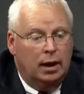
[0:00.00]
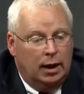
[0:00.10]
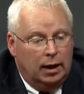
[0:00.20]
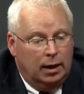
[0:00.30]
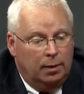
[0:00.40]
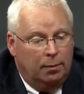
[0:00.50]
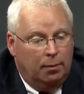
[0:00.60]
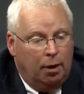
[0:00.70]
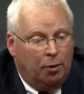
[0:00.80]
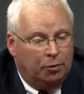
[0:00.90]

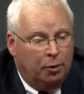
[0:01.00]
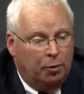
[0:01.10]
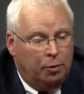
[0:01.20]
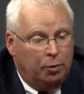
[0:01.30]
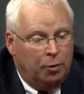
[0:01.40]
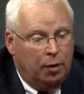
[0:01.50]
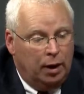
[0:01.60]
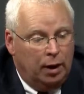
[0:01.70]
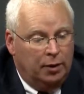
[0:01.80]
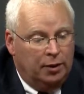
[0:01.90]
Also through
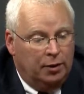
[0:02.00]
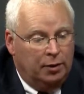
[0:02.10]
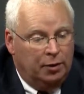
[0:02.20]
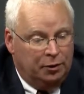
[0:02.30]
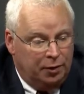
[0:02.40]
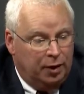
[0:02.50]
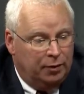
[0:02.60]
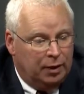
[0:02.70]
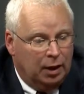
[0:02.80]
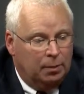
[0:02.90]
the city
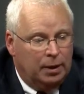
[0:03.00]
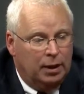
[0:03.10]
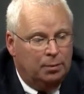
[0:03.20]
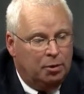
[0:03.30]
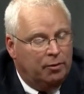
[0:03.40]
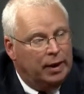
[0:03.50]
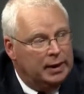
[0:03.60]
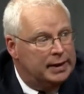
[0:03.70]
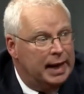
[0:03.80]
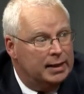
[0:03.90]
of Columbia
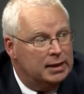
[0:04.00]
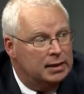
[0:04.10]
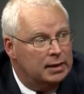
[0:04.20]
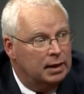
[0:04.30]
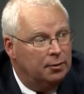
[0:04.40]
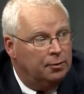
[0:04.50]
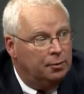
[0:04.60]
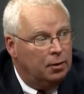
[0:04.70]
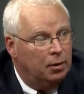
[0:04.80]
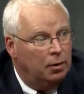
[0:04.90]
provided tax incentives
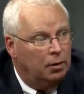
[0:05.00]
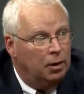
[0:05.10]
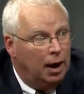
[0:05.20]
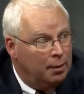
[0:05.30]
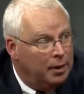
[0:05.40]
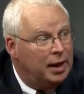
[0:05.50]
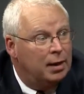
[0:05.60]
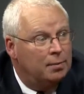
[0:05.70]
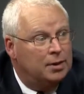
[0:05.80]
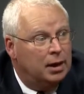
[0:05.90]
for
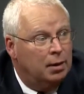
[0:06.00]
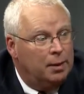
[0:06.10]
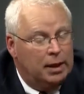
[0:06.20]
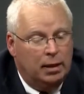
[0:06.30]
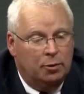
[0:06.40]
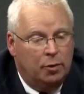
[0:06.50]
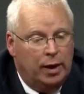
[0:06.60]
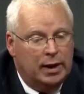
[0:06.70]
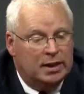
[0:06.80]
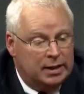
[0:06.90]
IBM to come in and
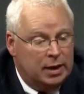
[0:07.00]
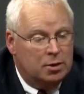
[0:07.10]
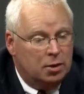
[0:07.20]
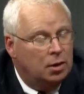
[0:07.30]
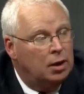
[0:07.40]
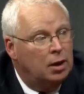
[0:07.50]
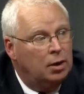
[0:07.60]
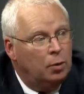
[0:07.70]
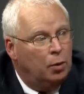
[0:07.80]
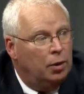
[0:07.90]
create a center
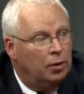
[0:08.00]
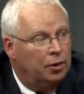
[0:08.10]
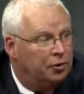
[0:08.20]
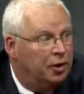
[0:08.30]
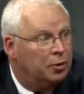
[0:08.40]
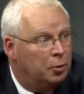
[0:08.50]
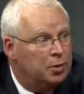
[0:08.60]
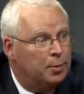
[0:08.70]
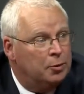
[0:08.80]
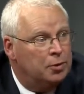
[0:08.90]
where the center was
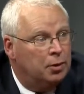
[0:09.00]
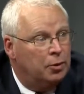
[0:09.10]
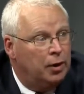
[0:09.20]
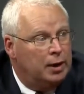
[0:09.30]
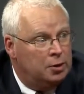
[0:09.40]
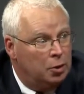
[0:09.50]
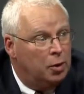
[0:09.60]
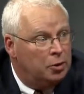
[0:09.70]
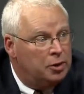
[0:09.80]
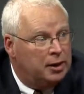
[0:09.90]
supposed to create
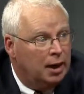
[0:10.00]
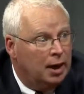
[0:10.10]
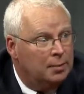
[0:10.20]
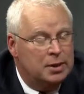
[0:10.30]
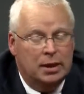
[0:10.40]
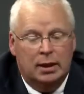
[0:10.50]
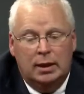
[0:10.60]
200 jobs.